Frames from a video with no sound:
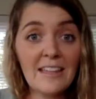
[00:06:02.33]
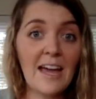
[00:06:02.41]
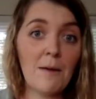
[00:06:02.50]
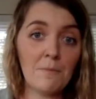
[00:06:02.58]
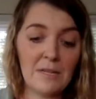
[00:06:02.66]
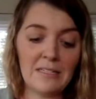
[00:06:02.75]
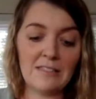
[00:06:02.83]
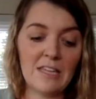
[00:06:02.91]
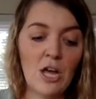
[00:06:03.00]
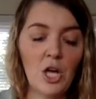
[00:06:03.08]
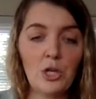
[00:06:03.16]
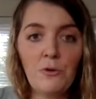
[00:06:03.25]
That
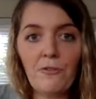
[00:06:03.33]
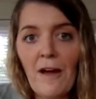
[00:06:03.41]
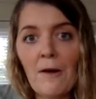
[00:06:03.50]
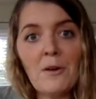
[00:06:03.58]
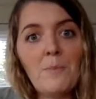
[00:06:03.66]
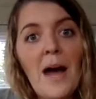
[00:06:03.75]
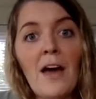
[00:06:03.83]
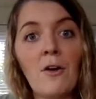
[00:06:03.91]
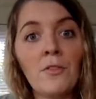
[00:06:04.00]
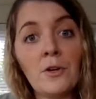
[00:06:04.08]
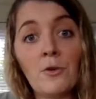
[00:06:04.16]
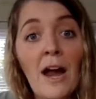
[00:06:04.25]
means you found a bat
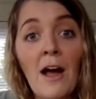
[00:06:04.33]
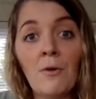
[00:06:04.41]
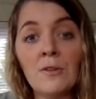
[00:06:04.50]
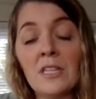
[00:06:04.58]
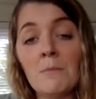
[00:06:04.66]
on the ground in